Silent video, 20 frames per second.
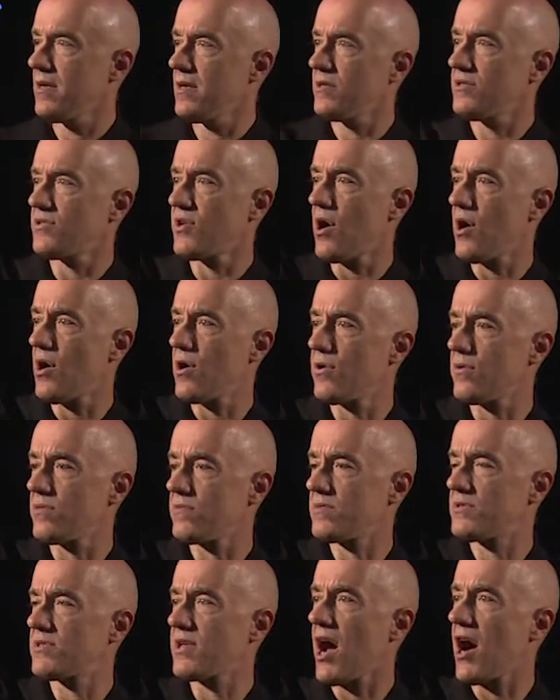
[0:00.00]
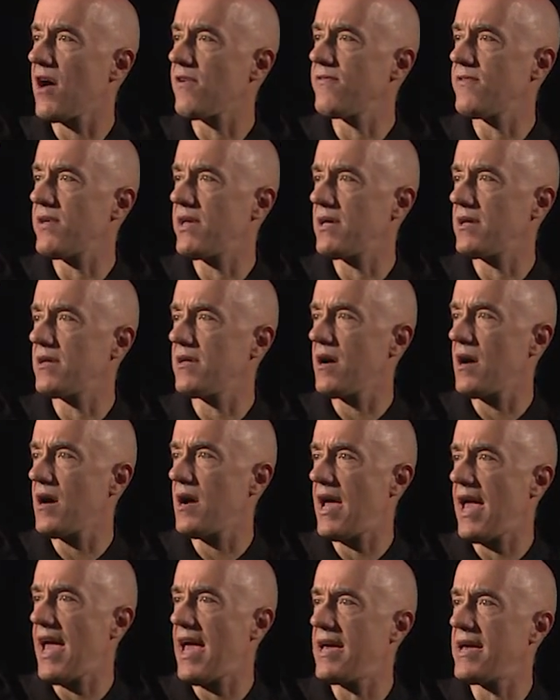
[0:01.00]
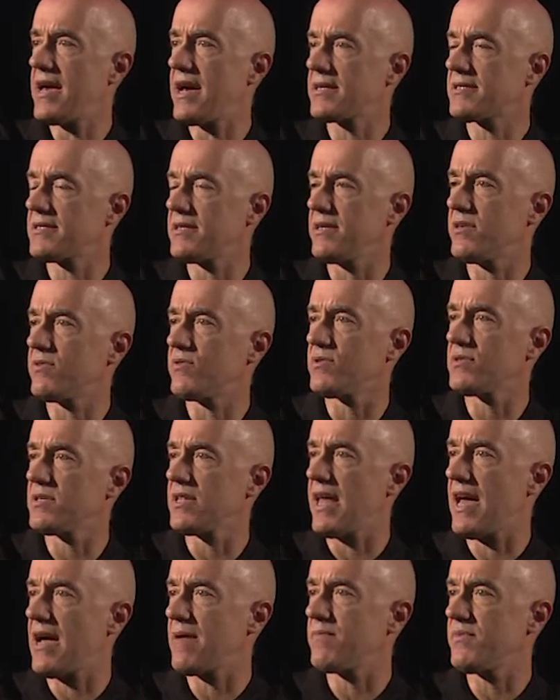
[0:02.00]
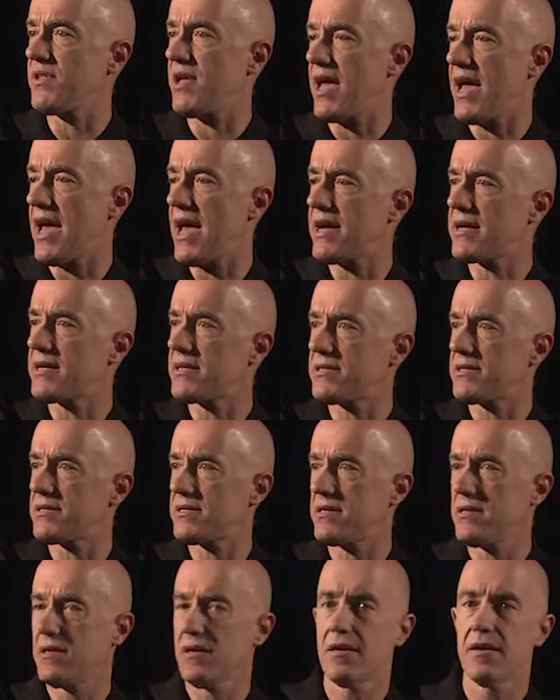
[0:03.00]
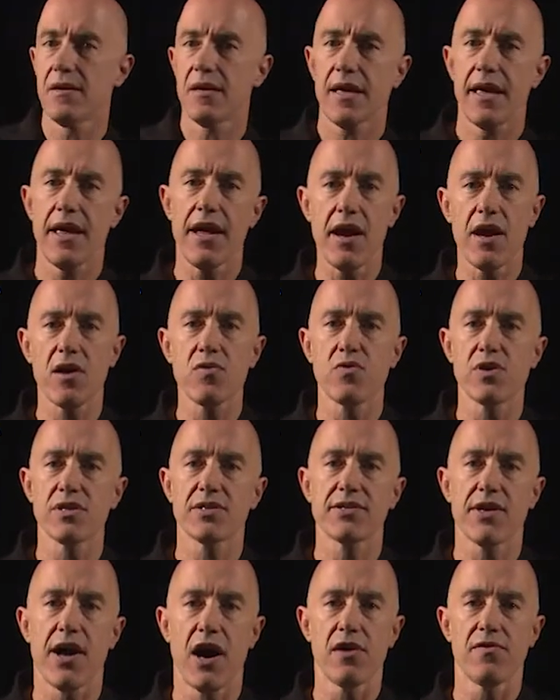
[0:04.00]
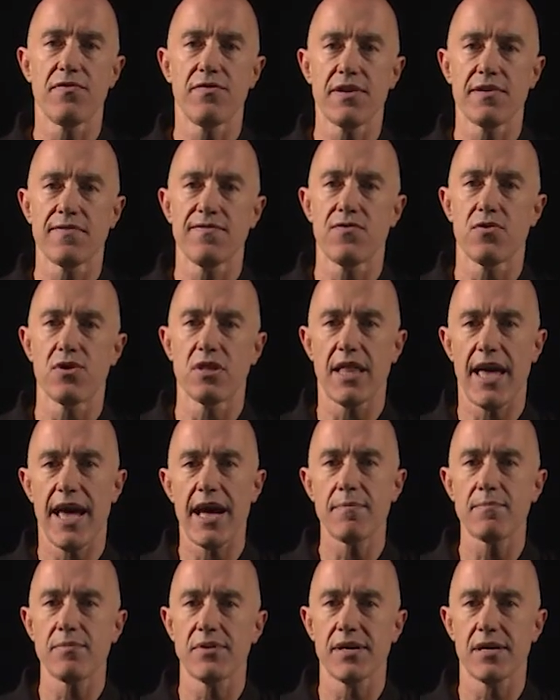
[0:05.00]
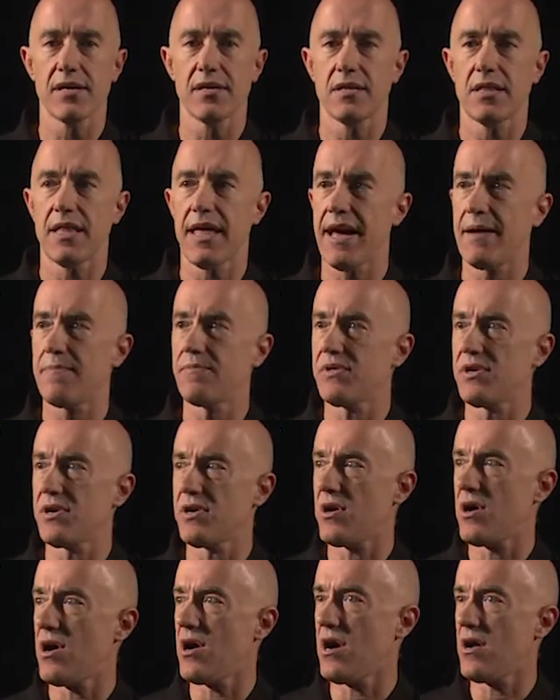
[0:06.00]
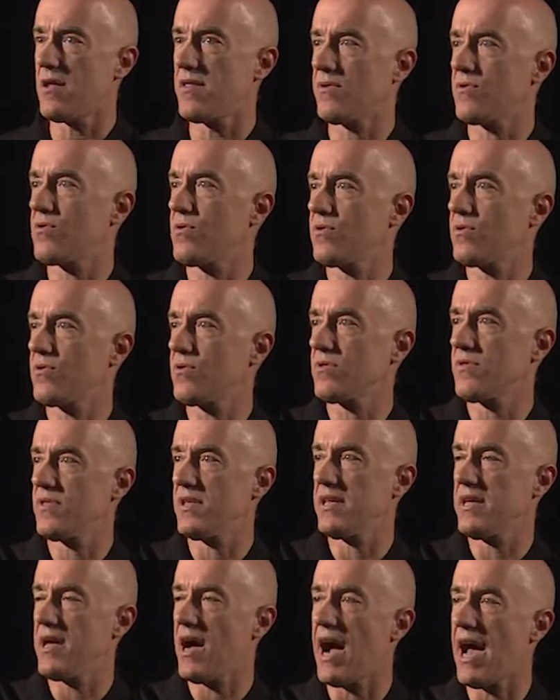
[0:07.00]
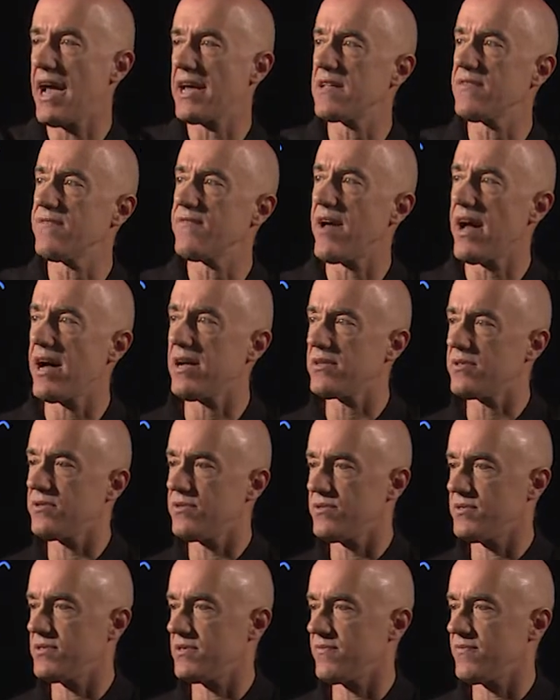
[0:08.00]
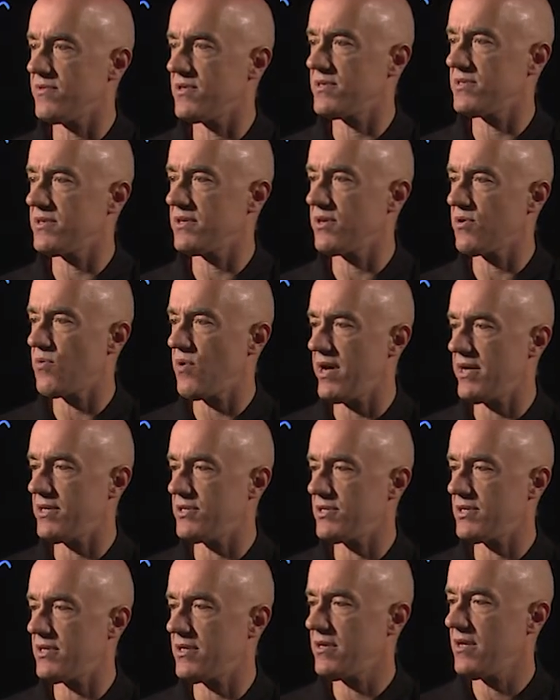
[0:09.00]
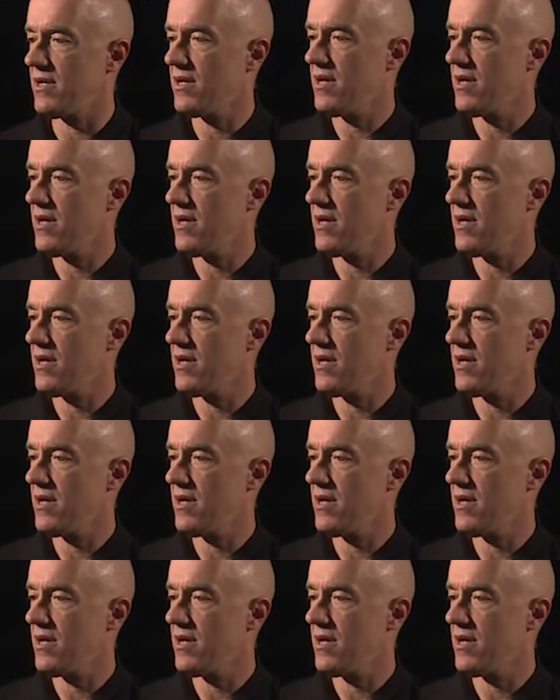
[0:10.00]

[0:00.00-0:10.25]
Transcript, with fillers: so solving uh, AX equals lambda X, here we're solving for lambda. Lambda are the eigenvalues of this equation.